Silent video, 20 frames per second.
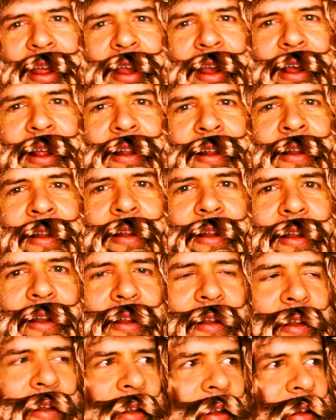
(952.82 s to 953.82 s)
And
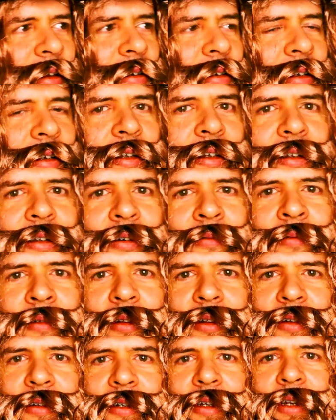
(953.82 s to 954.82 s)
she told me
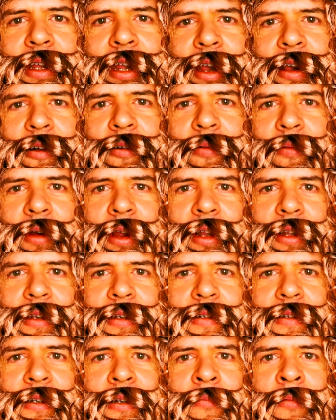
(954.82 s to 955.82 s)
that she can't wait to
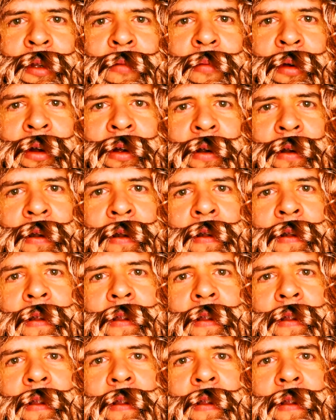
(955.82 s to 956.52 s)
see me burn.